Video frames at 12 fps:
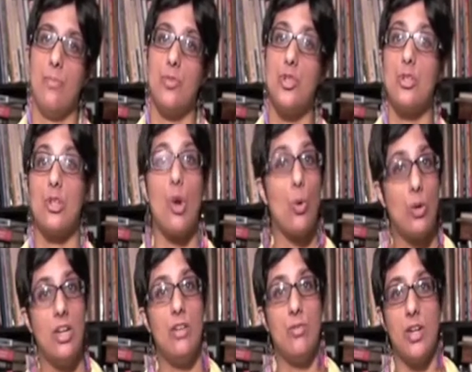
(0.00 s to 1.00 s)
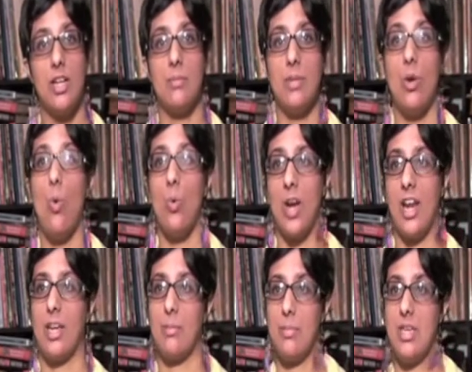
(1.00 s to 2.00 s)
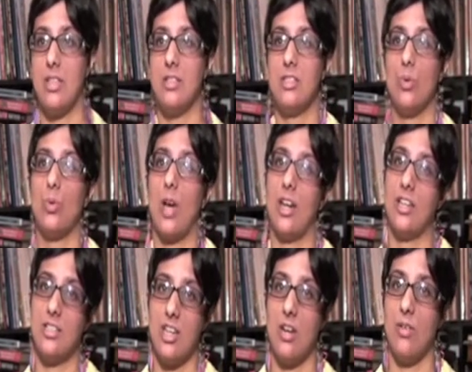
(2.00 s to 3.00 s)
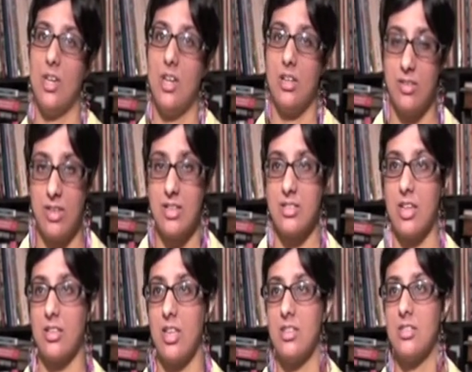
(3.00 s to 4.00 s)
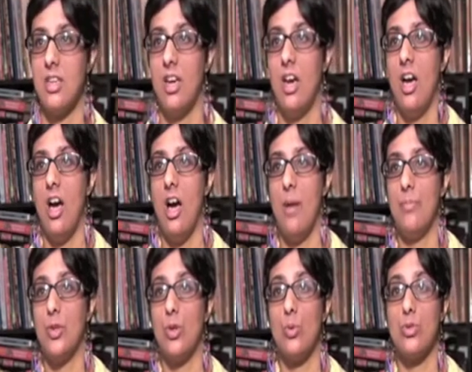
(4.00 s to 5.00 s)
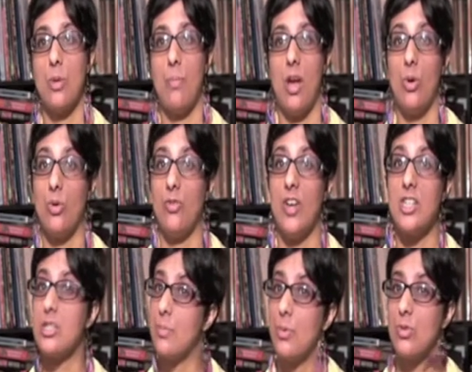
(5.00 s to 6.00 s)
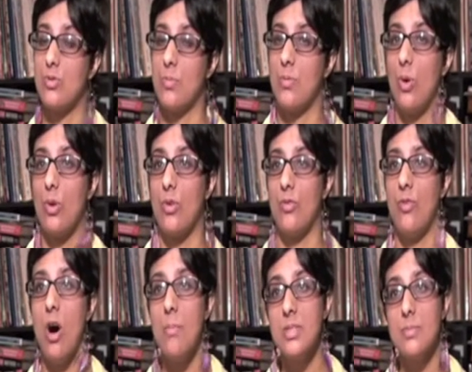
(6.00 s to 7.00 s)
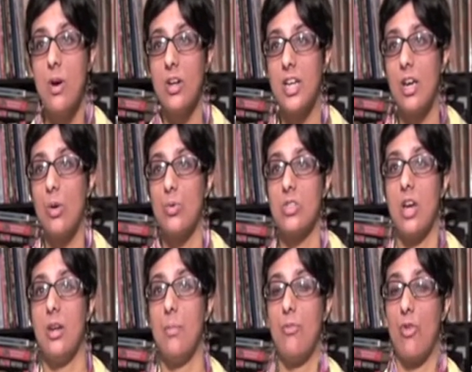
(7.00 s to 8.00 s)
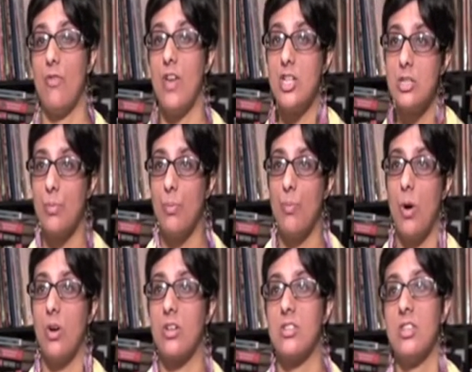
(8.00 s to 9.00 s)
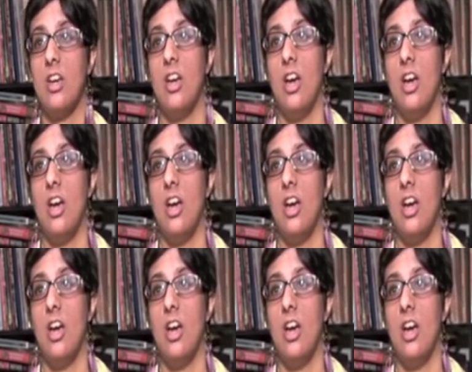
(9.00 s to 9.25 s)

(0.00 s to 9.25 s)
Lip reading: Choose locally reared meats, organic dairy, things like this. You can also buy local vegetables from your local farmers market, or sign up for a vegetable box,